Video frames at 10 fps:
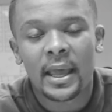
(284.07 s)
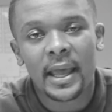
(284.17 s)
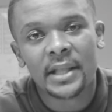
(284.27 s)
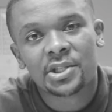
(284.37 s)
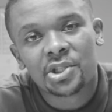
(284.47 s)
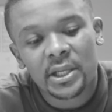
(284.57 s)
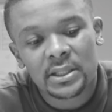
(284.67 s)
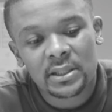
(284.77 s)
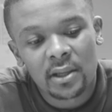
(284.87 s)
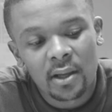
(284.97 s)
It's
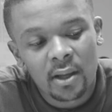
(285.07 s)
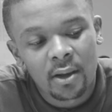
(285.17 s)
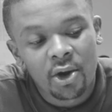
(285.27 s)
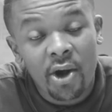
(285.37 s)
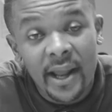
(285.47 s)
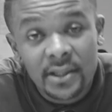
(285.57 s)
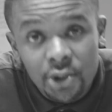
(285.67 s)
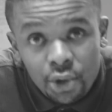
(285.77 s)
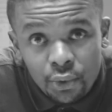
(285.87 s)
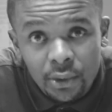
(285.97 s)
just
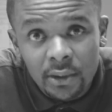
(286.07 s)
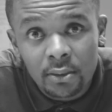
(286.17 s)
gratitude